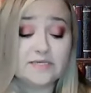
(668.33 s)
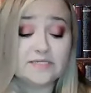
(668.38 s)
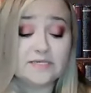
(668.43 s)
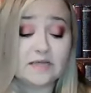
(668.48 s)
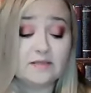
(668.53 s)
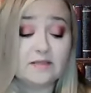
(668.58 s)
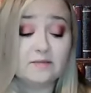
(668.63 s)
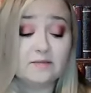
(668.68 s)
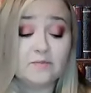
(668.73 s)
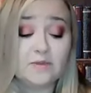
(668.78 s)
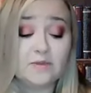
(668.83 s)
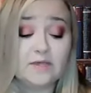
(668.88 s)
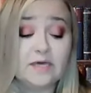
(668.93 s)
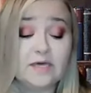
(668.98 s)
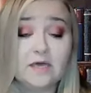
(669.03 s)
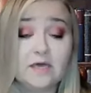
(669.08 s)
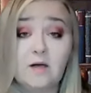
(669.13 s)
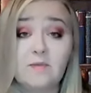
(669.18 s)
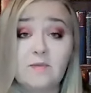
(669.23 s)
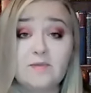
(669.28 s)
a silent
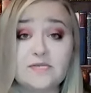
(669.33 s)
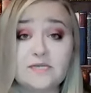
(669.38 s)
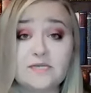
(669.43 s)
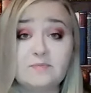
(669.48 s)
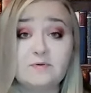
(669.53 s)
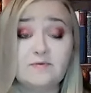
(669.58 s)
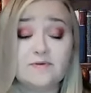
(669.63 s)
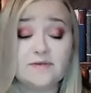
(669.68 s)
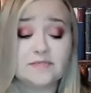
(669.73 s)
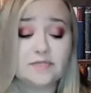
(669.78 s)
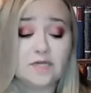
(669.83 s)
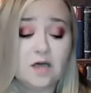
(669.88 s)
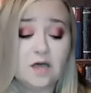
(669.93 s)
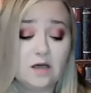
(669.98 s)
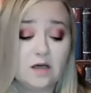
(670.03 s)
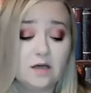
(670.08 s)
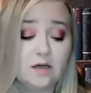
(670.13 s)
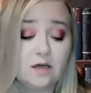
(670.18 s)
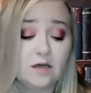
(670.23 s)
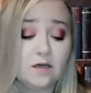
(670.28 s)
plea on the tip of his
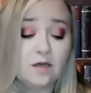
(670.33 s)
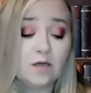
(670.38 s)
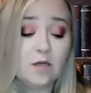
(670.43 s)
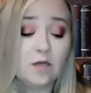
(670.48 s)
tongue.